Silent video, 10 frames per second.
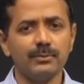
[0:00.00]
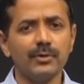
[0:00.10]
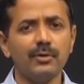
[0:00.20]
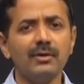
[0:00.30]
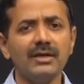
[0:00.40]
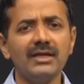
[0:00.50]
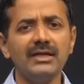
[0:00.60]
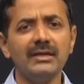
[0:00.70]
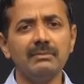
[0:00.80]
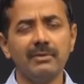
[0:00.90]

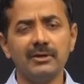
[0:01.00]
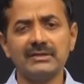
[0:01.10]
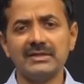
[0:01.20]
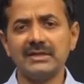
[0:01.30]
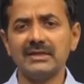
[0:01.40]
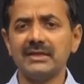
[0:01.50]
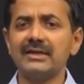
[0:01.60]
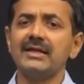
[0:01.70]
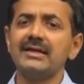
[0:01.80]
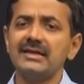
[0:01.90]
Purely polygenic
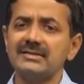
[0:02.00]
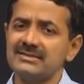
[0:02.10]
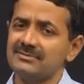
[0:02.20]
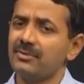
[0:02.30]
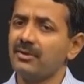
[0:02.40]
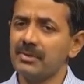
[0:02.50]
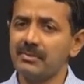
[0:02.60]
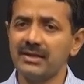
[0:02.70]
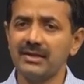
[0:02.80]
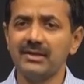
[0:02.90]
inheritance is
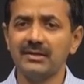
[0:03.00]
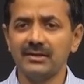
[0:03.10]
probably